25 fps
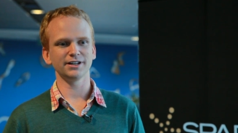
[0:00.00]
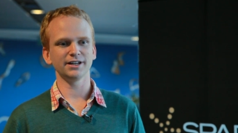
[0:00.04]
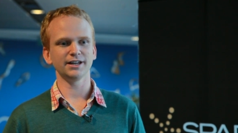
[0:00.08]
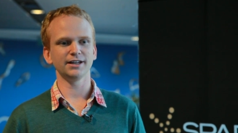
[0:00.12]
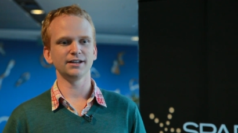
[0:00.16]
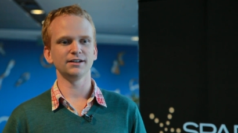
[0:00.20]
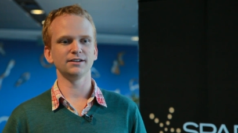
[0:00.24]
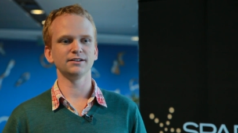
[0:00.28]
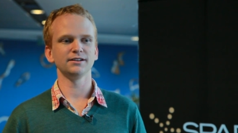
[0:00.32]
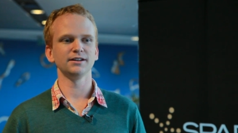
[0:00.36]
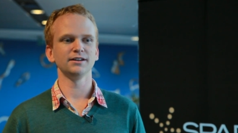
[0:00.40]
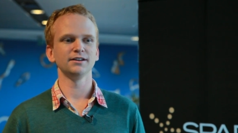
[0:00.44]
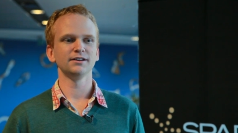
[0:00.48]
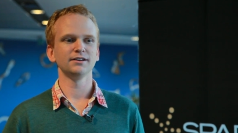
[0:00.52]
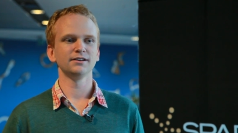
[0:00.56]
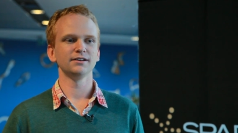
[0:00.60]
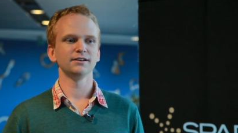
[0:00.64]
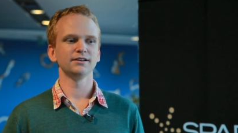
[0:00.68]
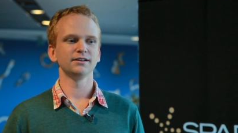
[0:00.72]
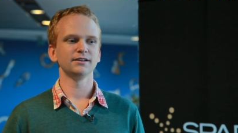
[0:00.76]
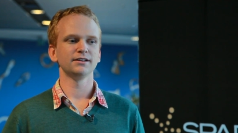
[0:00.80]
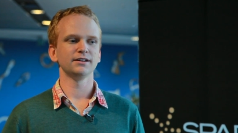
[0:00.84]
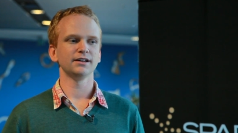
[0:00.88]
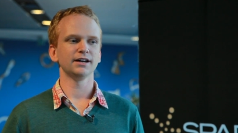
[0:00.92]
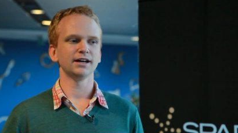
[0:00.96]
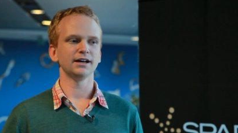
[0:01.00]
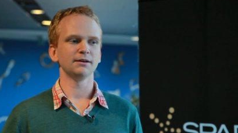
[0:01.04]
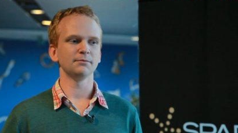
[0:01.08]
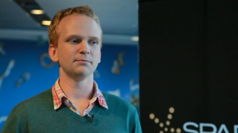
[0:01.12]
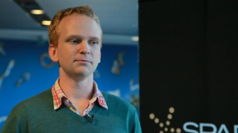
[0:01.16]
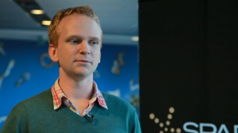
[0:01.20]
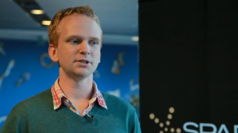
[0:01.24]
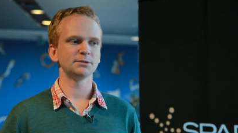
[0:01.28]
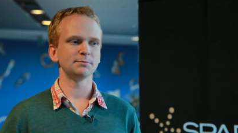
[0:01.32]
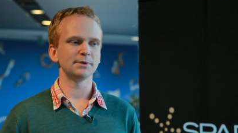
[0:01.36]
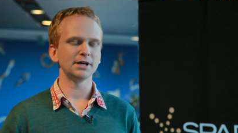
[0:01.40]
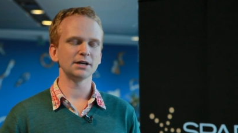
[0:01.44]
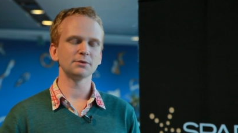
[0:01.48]
And um,
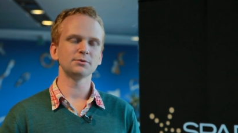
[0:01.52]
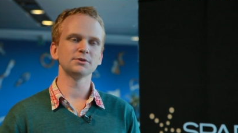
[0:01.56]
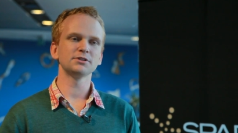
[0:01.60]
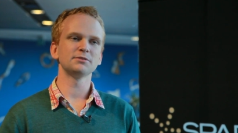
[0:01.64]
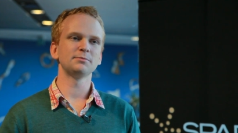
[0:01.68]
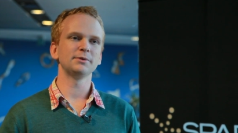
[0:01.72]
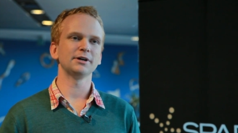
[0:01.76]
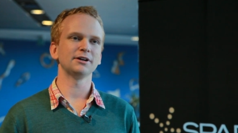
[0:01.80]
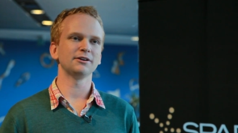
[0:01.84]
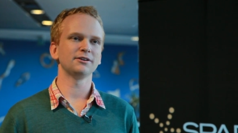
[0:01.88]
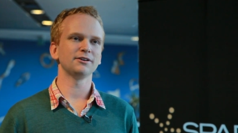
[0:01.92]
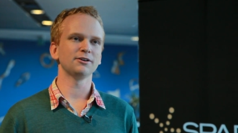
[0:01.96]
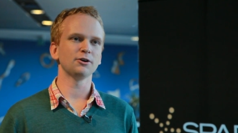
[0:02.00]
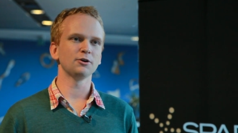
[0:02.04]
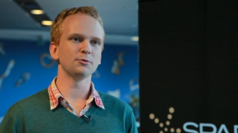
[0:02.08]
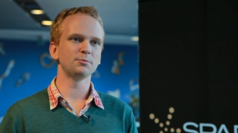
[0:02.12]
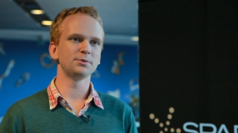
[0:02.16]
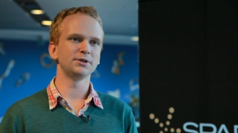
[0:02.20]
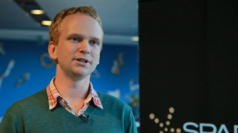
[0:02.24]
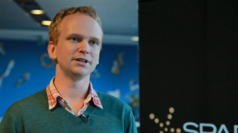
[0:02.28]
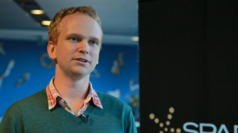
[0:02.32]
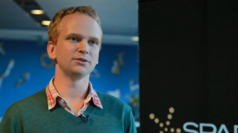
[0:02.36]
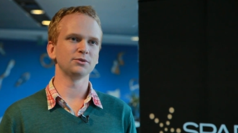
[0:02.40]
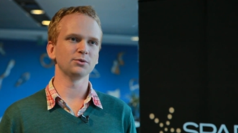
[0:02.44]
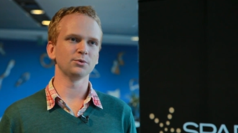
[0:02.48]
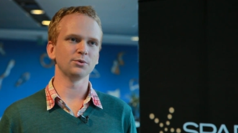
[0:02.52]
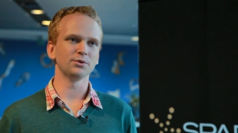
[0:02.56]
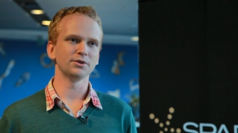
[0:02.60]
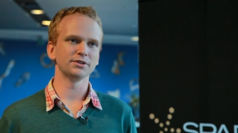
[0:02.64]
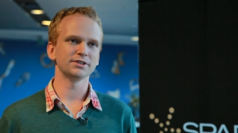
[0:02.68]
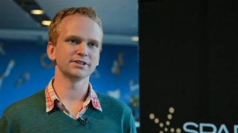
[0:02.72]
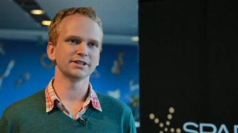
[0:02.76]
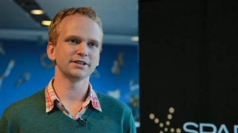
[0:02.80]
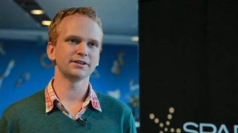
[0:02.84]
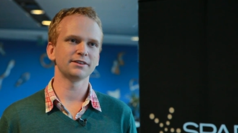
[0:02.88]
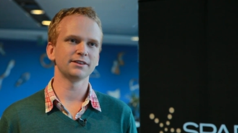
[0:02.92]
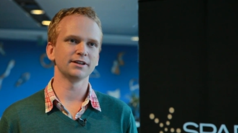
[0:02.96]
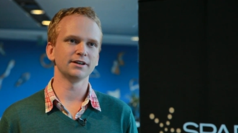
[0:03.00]
Spark was about opening doors,
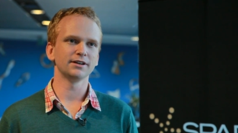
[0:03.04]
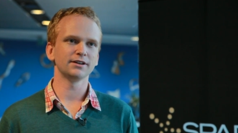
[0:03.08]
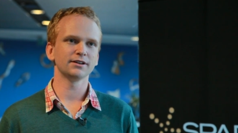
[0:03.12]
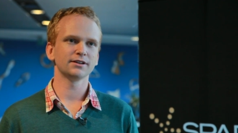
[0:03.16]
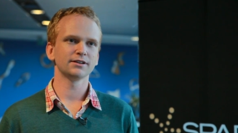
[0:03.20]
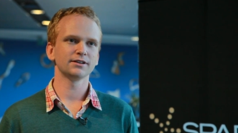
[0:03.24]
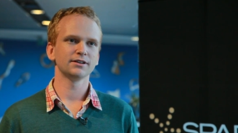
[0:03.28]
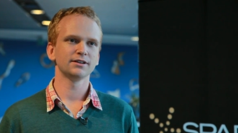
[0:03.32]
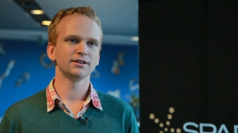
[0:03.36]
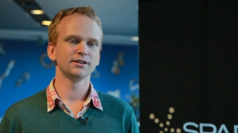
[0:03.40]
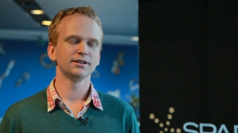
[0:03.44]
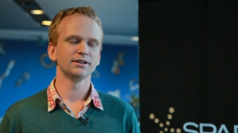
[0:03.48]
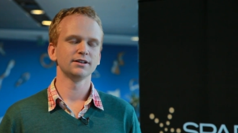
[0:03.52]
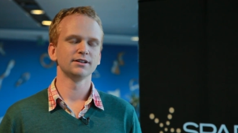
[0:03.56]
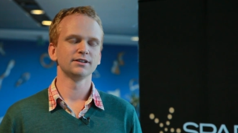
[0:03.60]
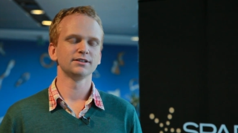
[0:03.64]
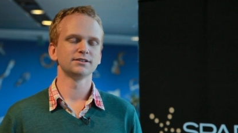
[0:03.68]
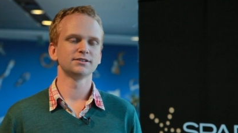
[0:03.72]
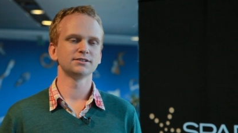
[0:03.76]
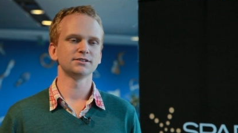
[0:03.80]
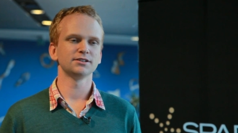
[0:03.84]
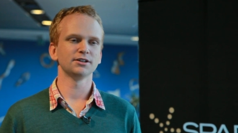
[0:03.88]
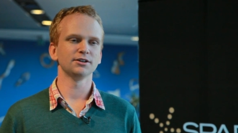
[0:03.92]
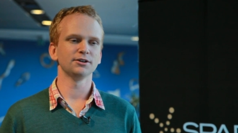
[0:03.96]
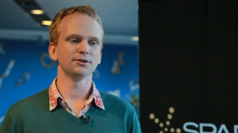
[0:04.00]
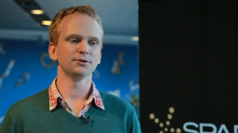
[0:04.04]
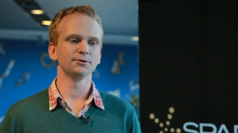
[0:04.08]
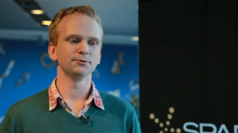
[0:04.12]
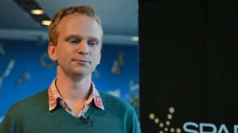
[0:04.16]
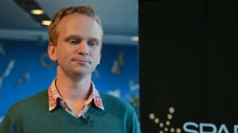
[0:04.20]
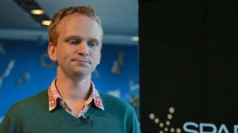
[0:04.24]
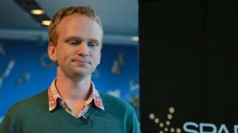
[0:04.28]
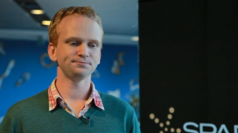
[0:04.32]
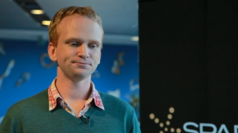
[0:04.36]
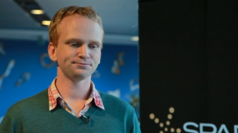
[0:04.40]
I think. So,